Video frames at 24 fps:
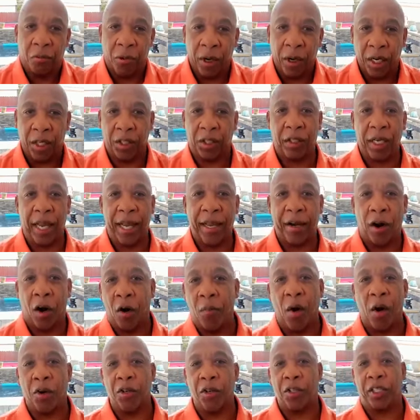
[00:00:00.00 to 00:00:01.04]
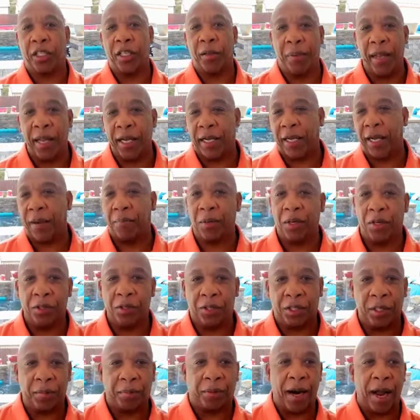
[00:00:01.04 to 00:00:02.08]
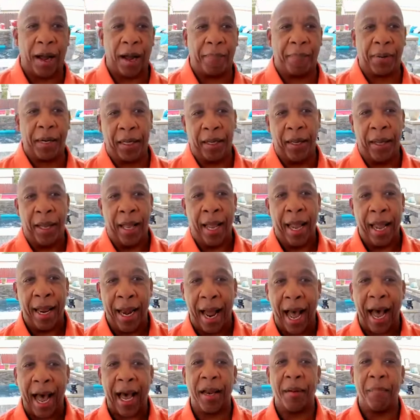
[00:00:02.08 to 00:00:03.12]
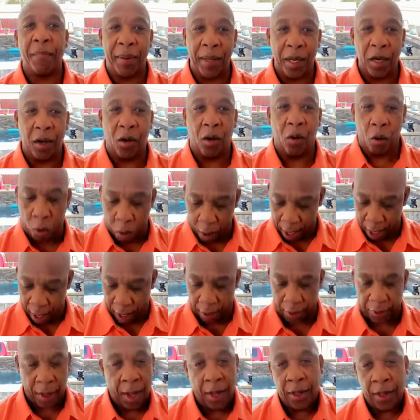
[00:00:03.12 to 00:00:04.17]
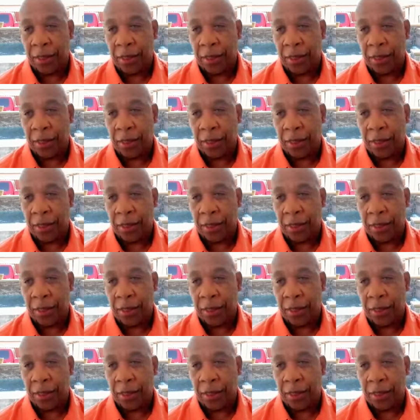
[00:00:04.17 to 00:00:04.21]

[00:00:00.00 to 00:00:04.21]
real estate, home ownership, income producing property, and how to build wealth.